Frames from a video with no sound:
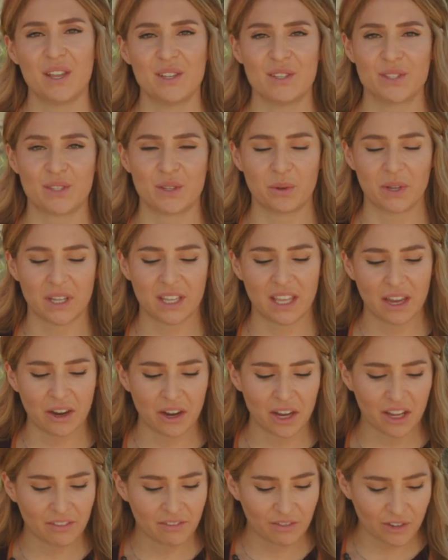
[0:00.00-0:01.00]
So in
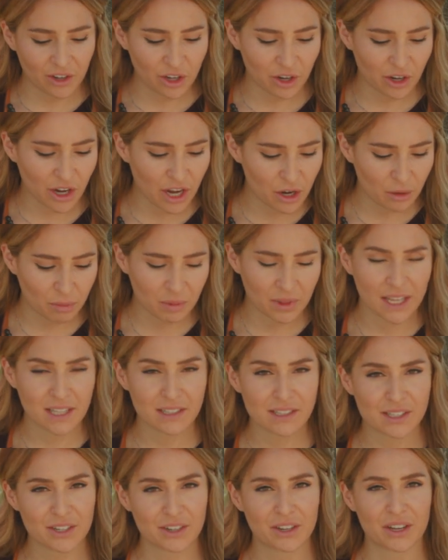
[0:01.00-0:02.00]
caring for your air
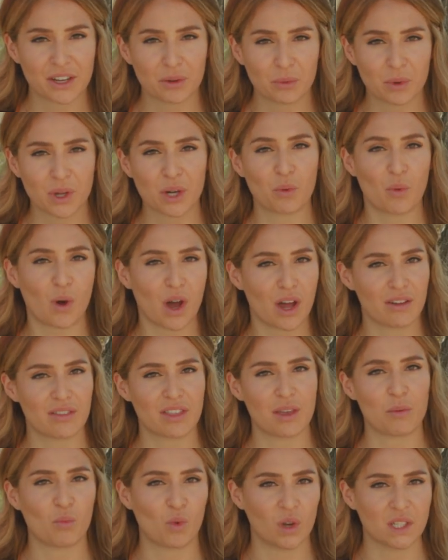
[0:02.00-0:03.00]
plants, you're going to want to water
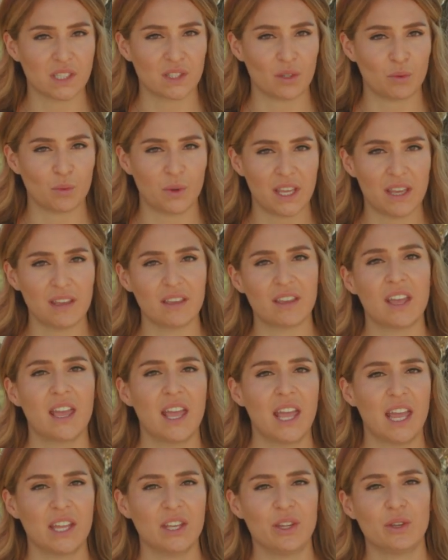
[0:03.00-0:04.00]
them once a week,
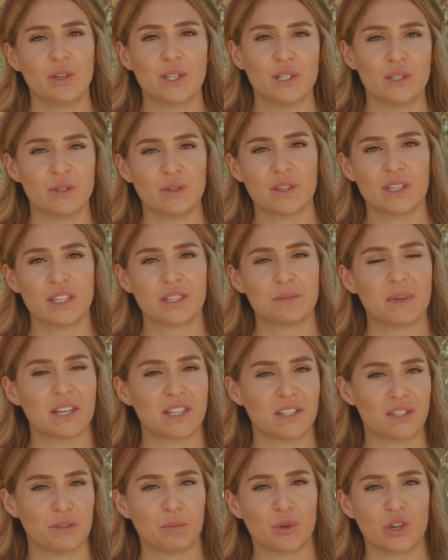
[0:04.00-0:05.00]
and you can do this
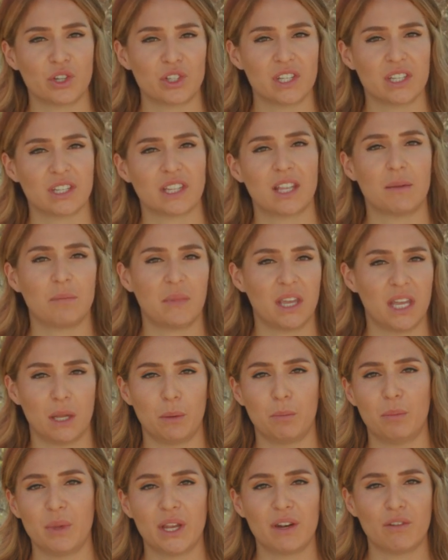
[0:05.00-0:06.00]
by submerging them in
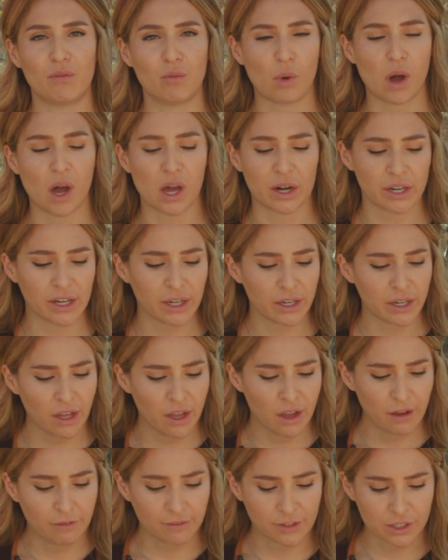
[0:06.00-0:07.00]
a bin of water
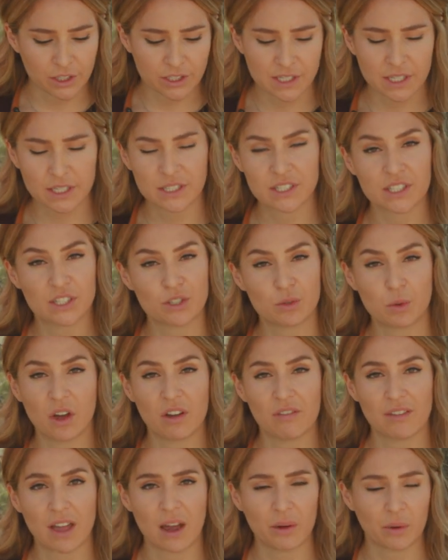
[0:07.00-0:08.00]
for 6 to
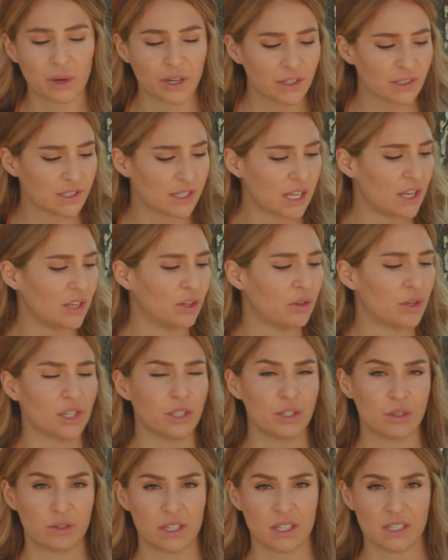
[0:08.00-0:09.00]
12 hours, and you
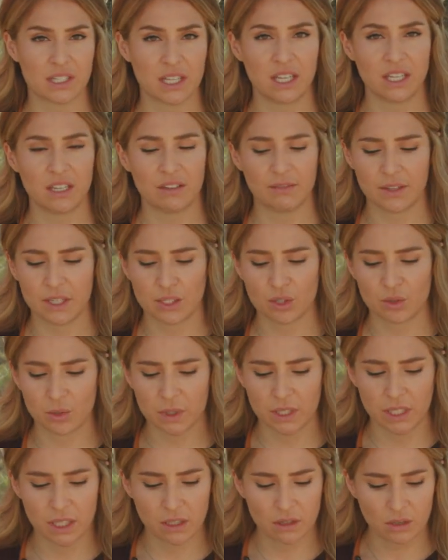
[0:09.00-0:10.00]
can do this
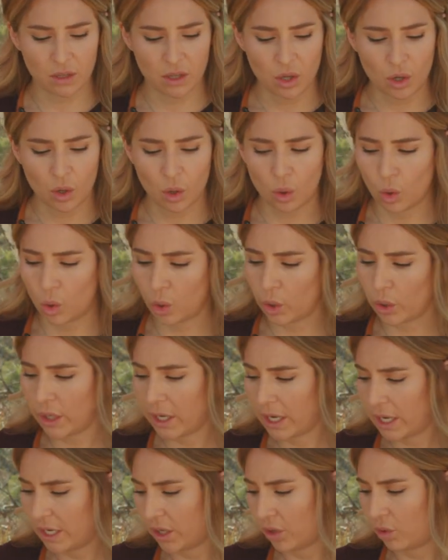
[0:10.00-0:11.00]
individually
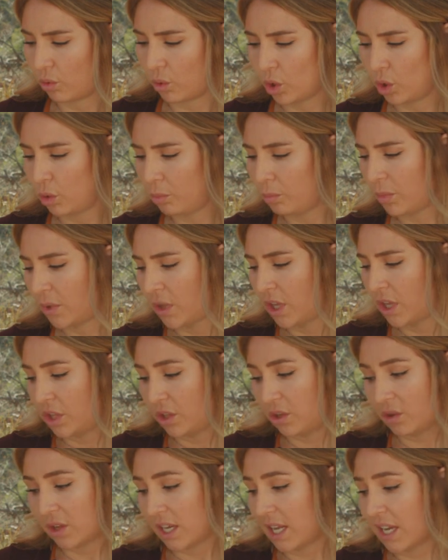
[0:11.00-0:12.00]
or in a group.
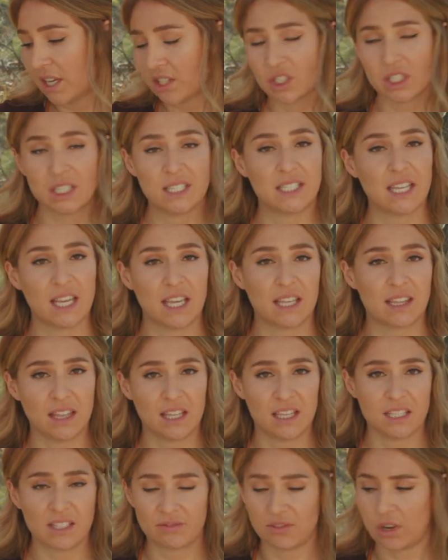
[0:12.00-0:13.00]
You can actually take
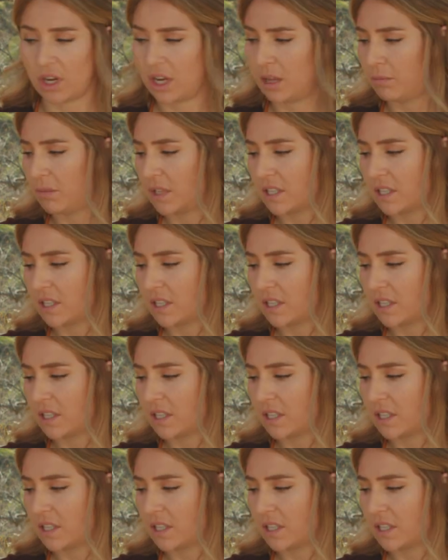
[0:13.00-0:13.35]
this frame,